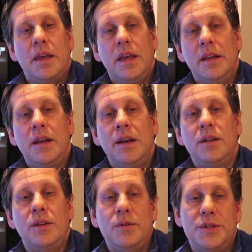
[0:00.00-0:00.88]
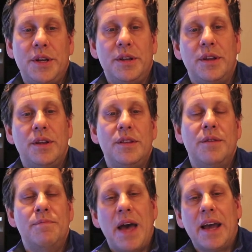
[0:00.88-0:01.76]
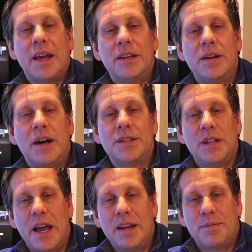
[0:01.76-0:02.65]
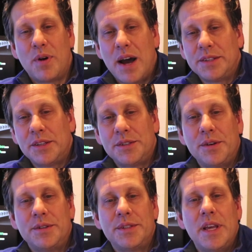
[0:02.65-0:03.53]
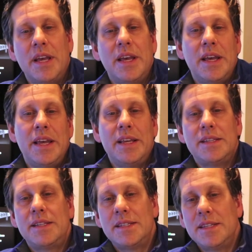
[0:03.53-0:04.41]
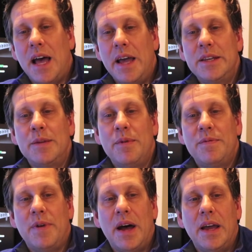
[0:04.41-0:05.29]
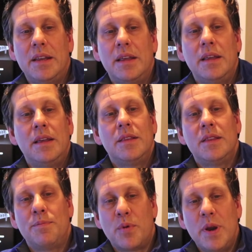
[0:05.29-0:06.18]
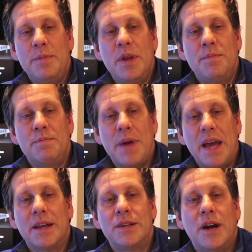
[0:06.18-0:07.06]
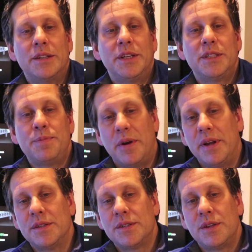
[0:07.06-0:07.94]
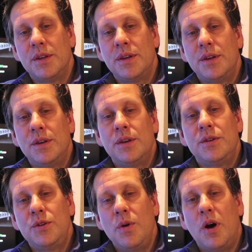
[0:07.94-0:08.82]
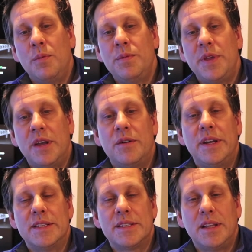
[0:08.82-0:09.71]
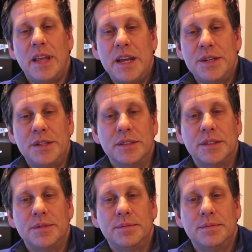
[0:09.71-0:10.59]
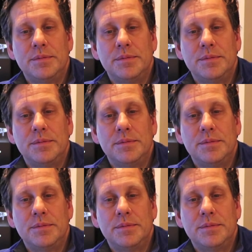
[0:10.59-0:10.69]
In conclusion, the McIntosh line of processors is designed to provide the premium McIntosh experience to home theater installations.